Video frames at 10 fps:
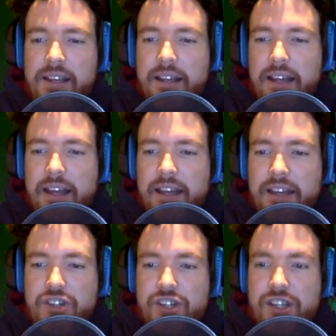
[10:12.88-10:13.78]

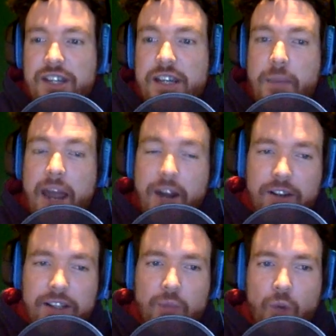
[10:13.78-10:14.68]
and she
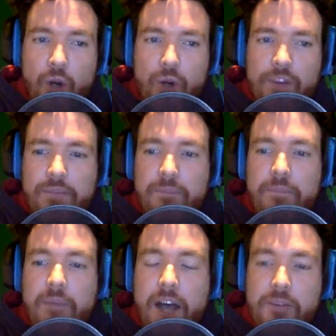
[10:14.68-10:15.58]
apparently wrote
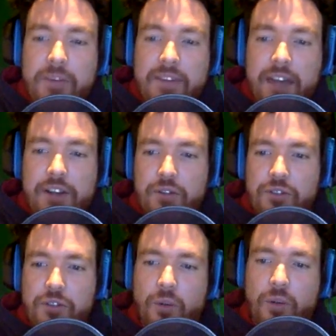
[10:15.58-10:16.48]
possibly that news
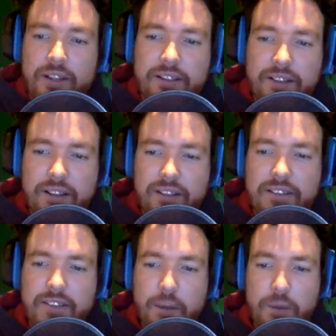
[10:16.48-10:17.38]
story
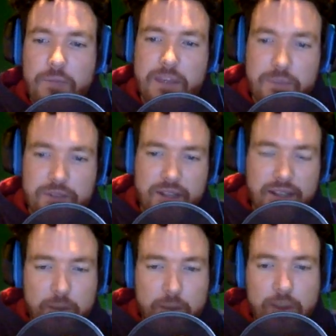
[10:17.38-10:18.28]
that we keep
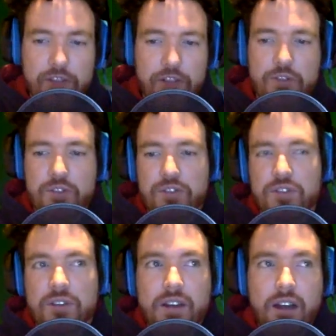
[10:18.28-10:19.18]
saying in the
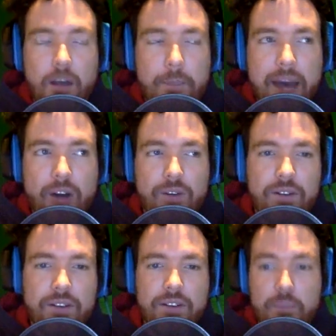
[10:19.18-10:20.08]
previews about
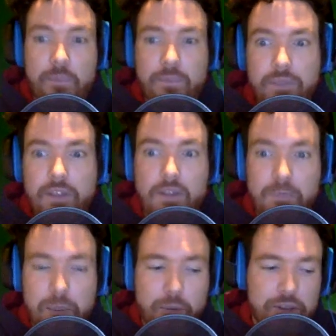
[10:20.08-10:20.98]
the
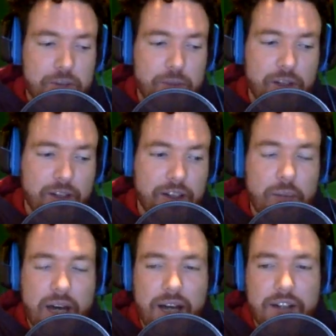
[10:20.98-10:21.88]
people disappearing in the
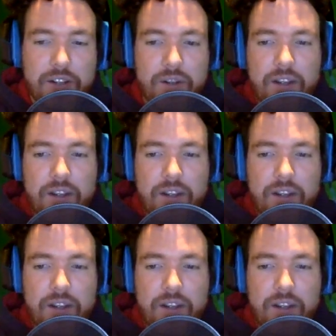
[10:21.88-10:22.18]
bayou.